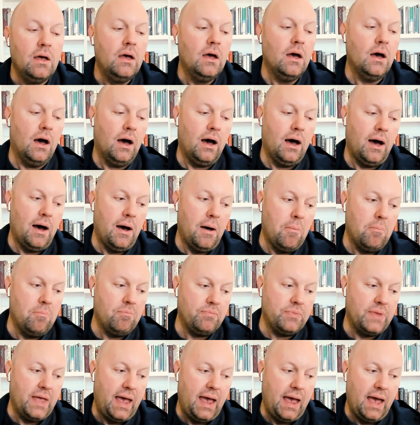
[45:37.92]

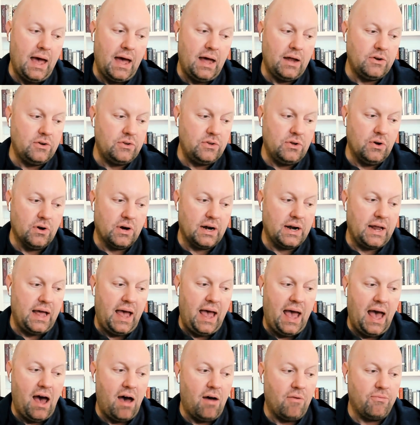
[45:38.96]
And you're going to
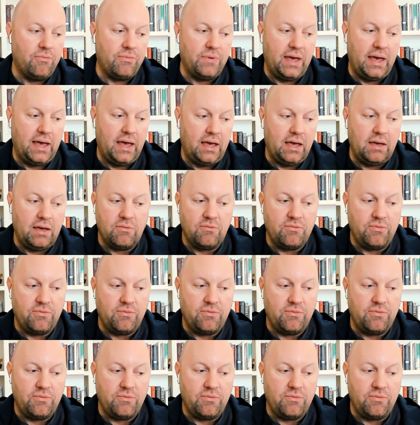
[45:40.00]
have a